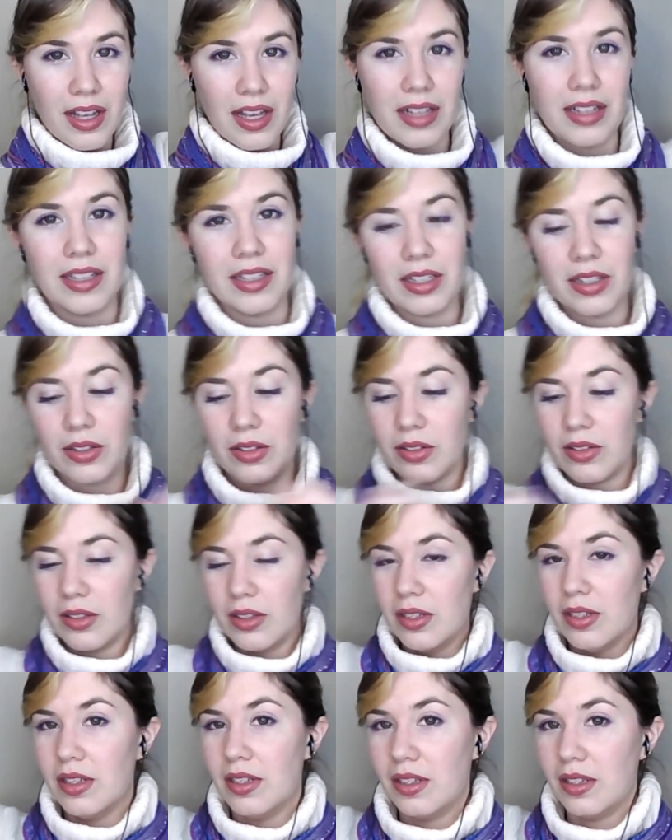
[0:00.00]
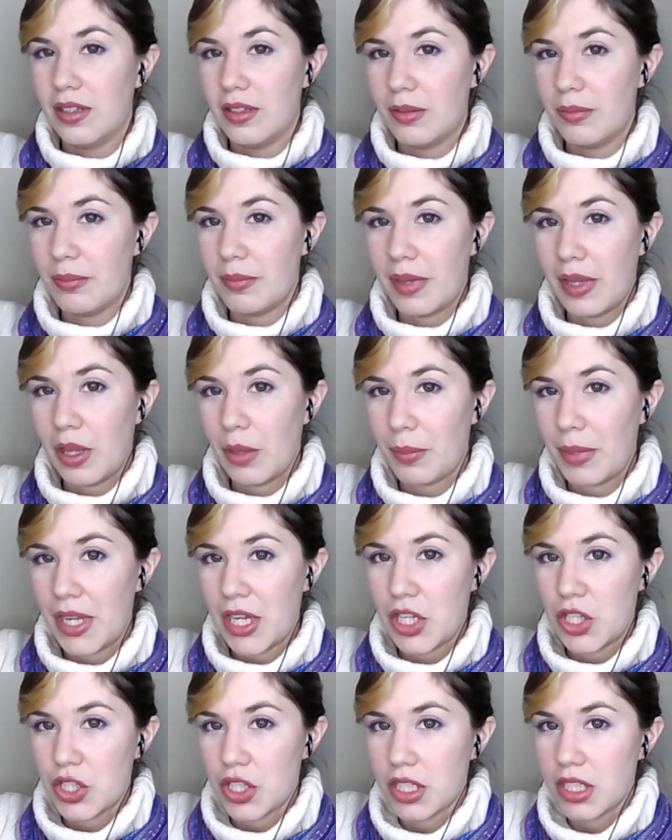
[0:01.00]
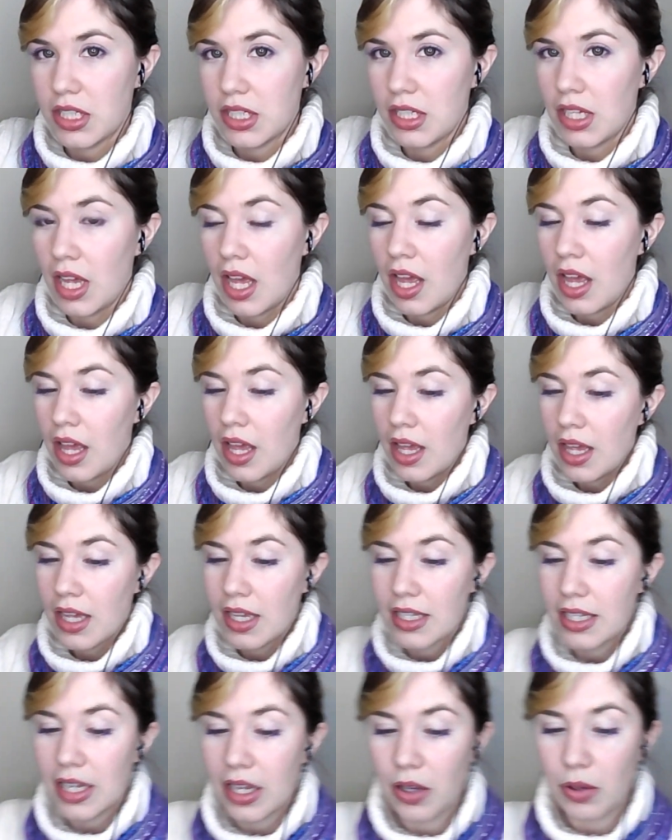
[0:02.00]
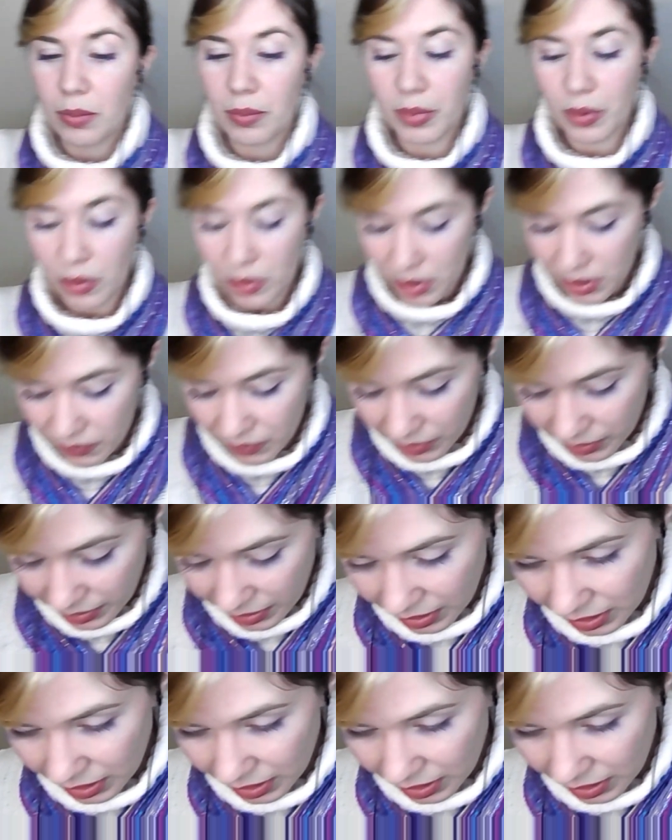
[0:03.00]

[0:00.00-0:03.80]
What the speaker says: a little palpation down both of your